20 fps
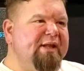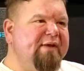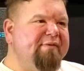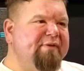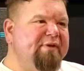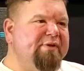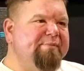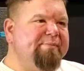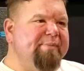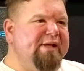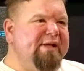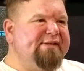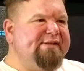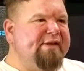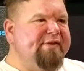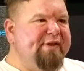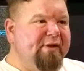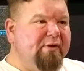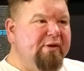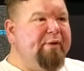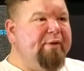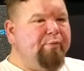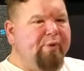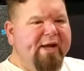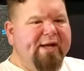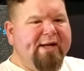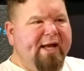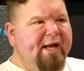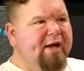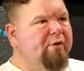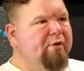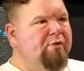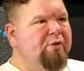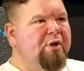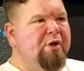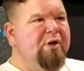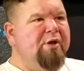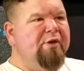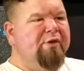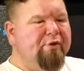be leveled because I think like right now,
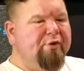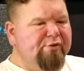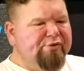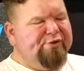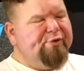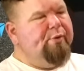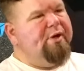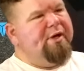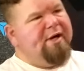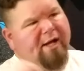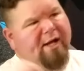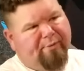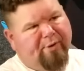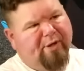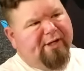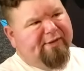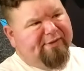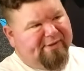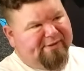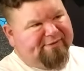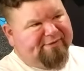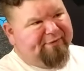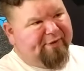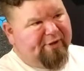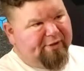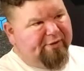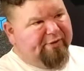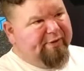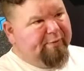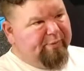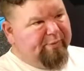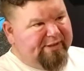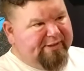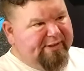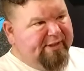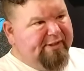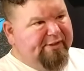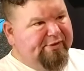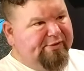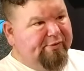those who are not running this funnel that we
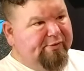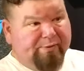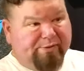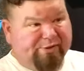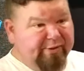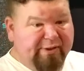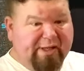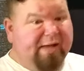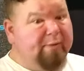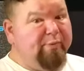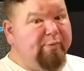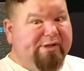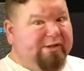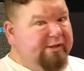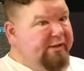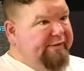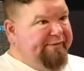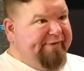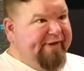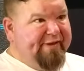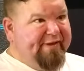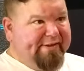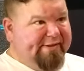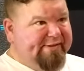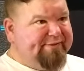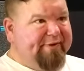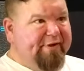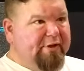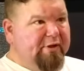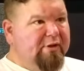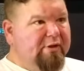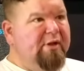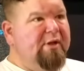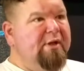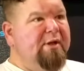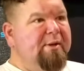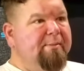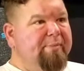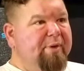teach, which again, we didn't invent this funnel,